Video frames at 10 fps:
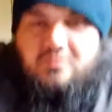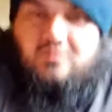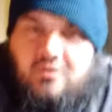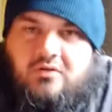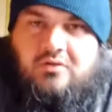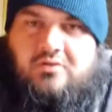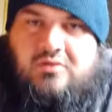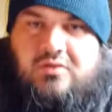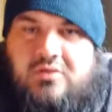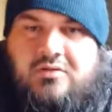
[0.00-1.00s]
live.
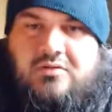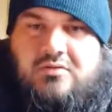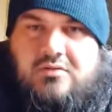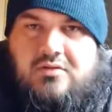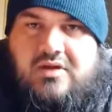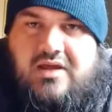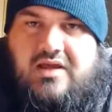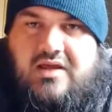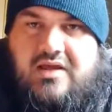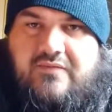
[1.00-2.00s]

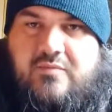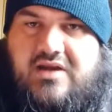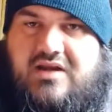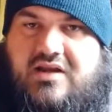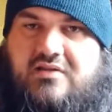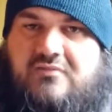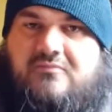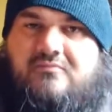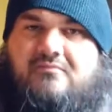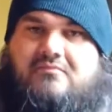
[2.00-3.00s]
Hey, everybody.
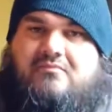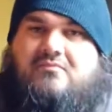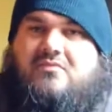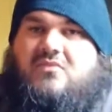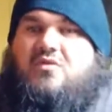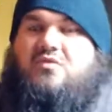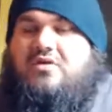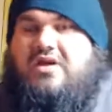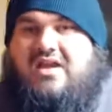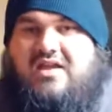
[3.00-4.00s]

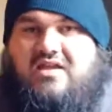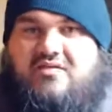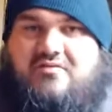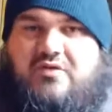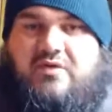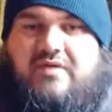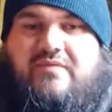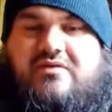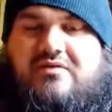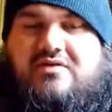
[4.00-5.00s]
Or hey,
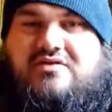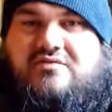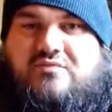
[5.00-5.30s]
whoever is